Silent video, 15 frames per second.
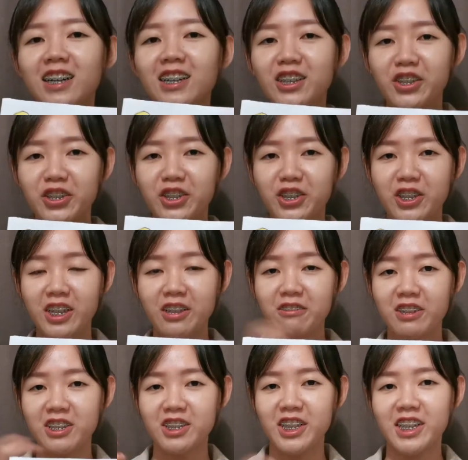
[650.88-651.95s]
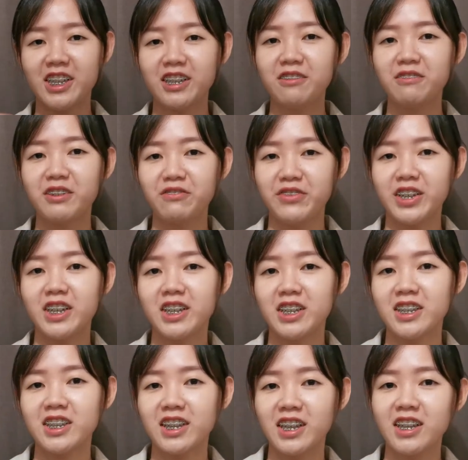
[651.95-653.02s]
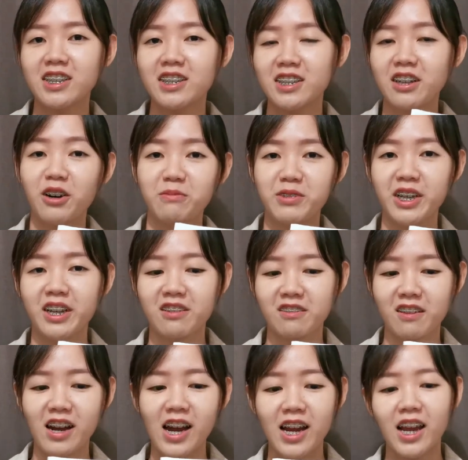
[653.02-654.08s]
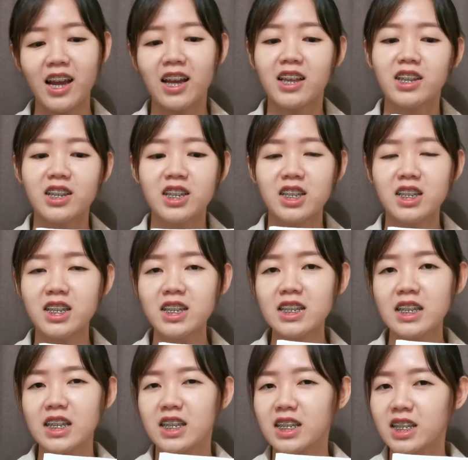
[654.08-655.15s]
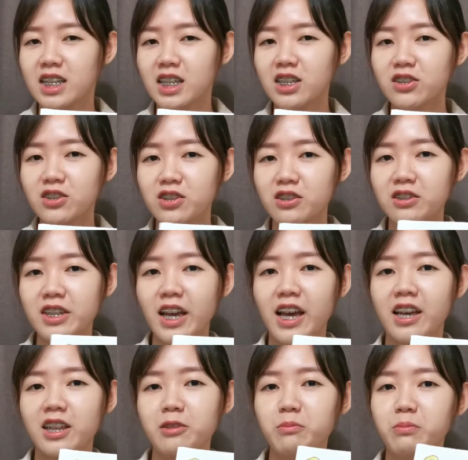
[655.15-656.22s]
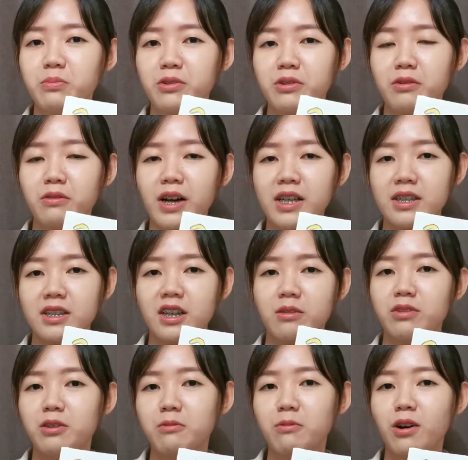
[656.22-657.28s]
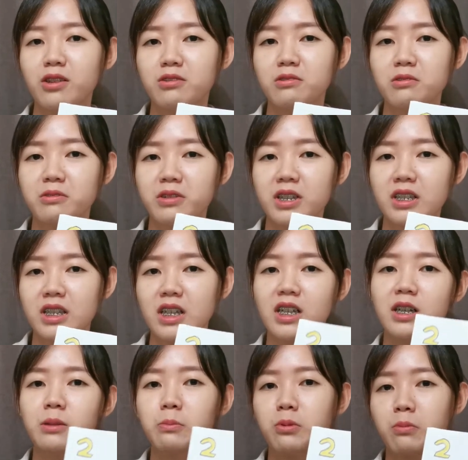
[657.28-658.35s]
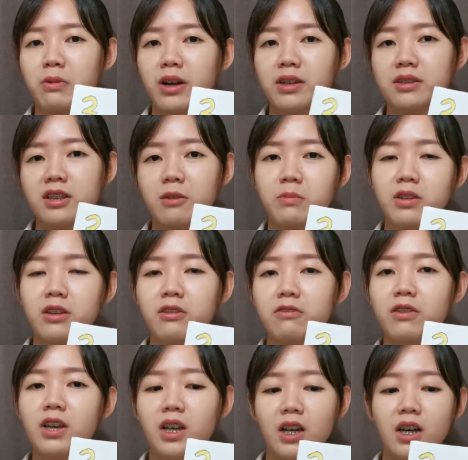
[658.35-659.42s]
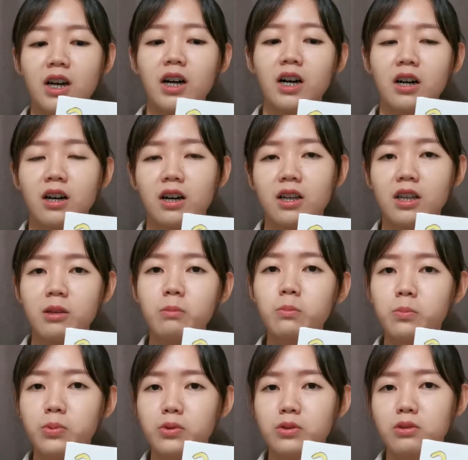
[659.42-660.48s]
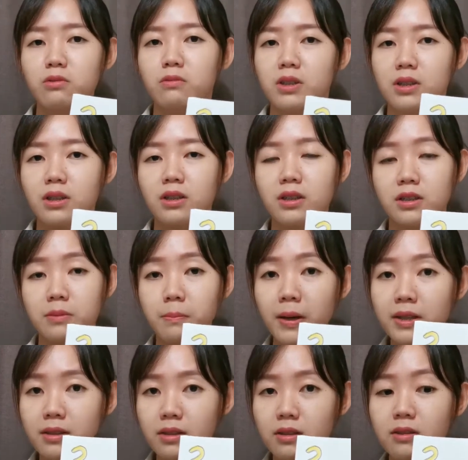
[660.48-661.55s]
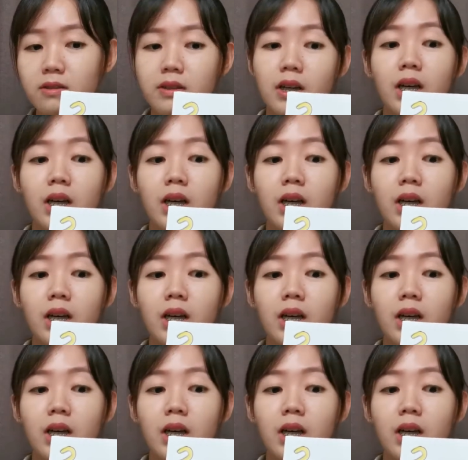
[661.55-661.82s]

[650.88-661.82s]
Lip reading: she was shaking with the things, the objects, right? So this is also can provide some rewards towards her proprioceptive input towards his muscle,